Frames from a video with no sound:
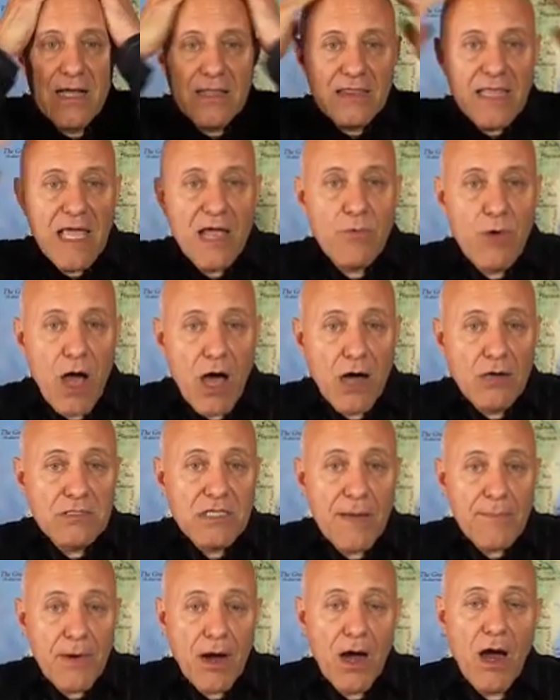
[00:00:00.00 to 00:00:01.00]
They rose
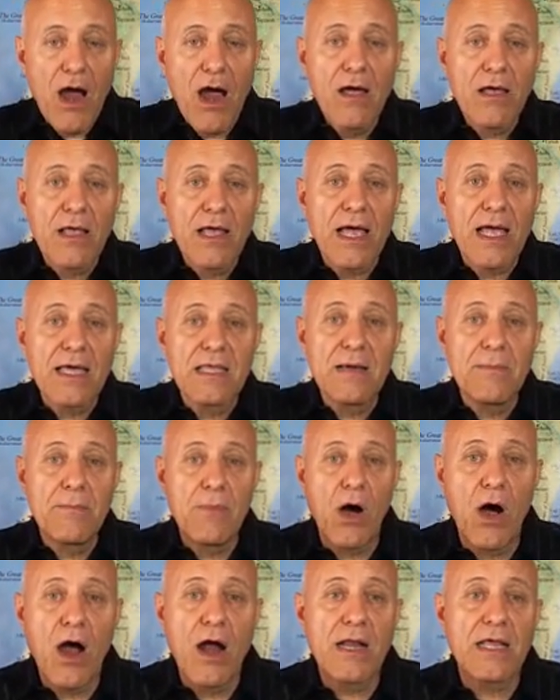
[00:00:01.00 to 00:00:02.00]
up early in the
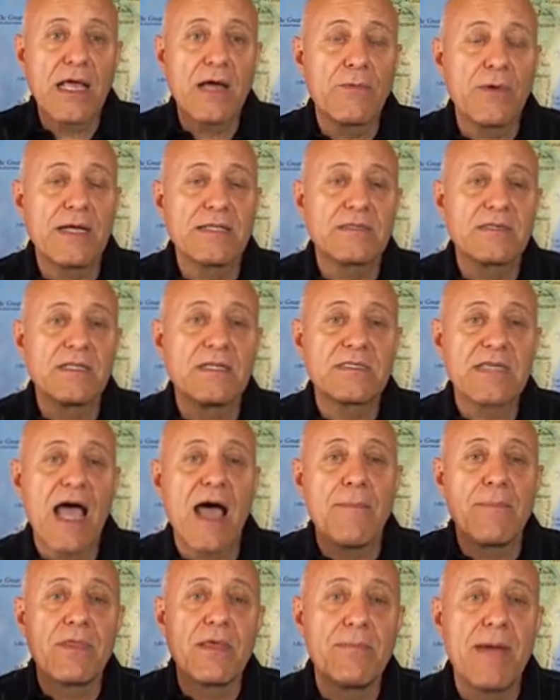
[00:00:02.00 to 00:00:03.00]
morning and went to the
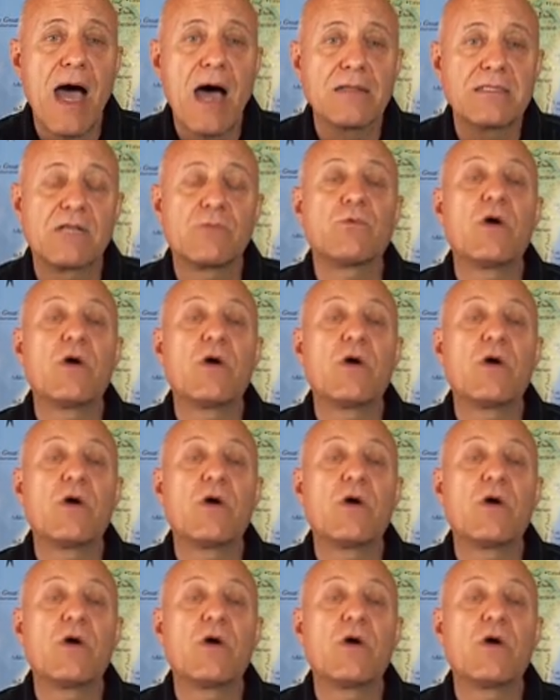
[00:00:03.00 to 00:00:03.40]
top of the mountain.